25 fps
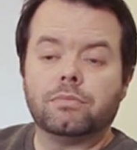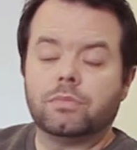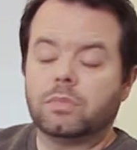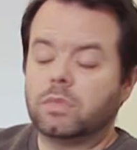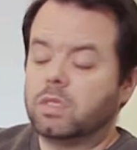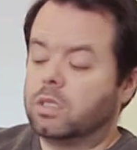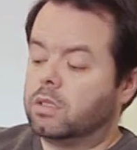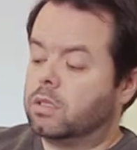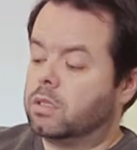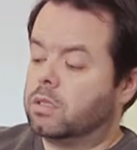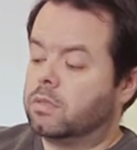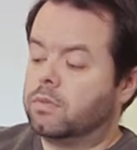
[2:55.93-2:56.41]

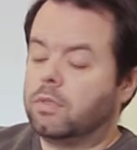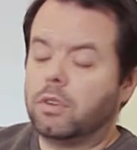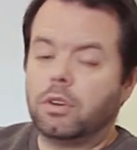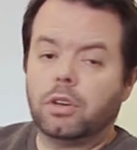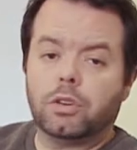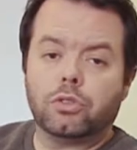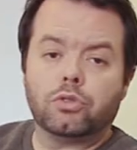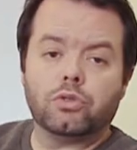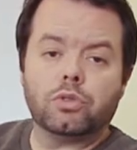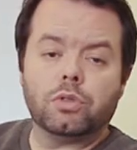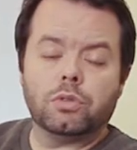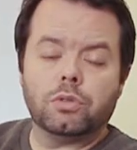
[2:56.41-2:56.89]
And it's
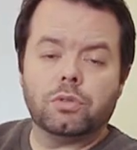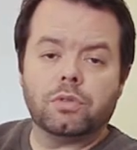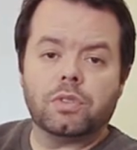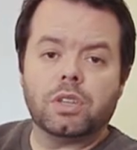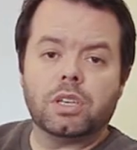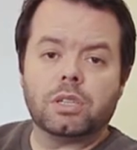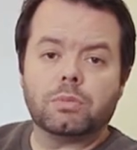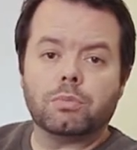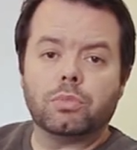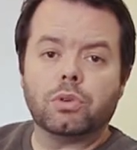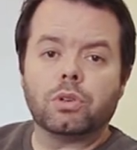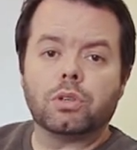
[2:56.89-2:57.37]
very true of
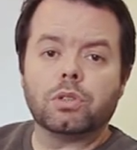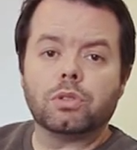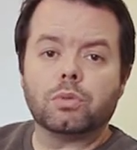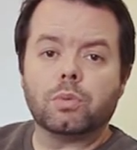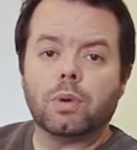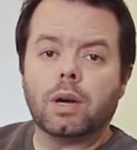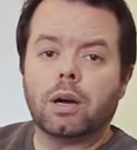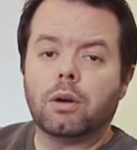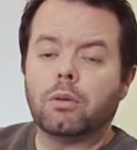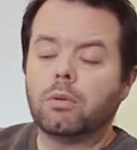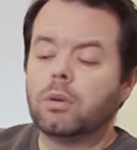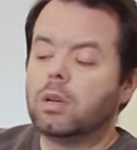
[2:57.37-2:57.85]
this book as
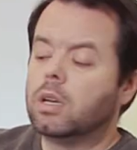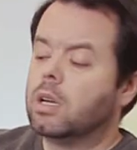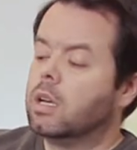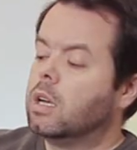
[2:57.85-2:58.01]
well.